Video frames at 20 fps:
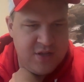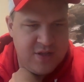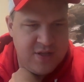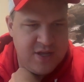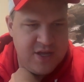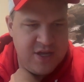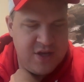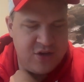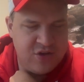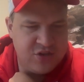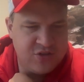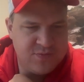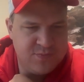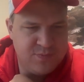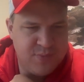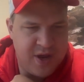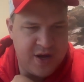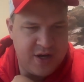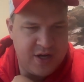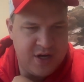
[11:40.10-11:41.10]
The Eagles
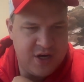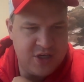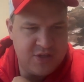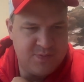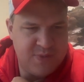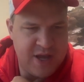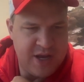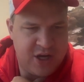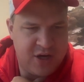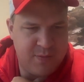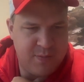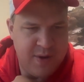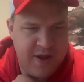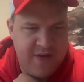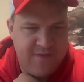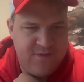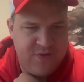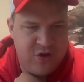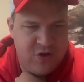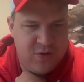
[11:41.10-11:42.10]
and Buccaneers, Baker
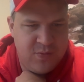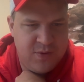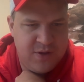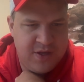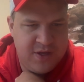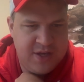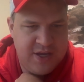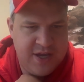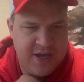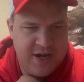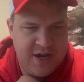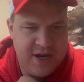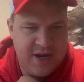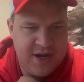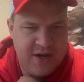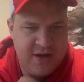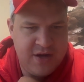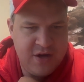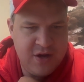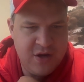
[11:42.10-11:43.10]
Mayfield will be a
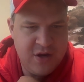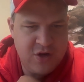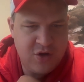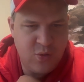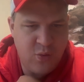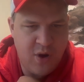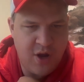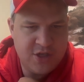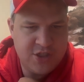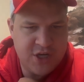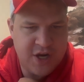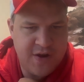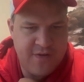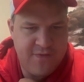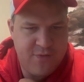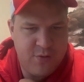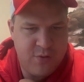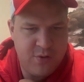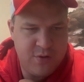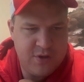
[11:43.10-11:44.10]
candidate to watch
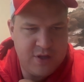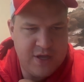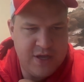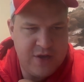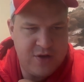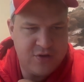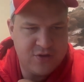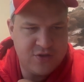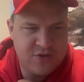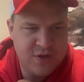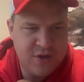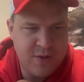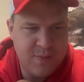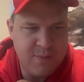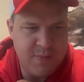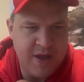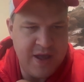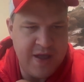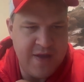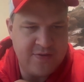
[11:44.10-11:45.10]
out for. The Eagles
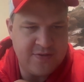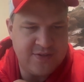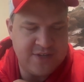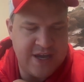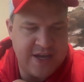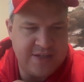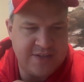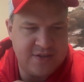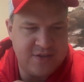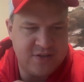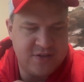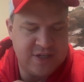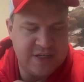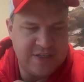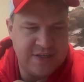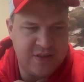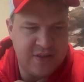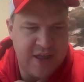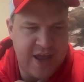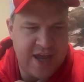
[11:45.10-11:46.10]
may have saved their
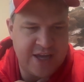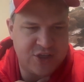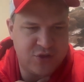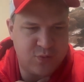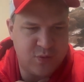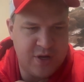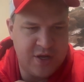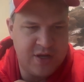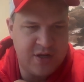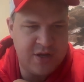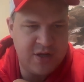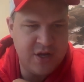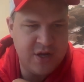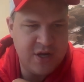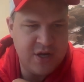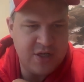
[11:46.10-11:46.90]
season last week.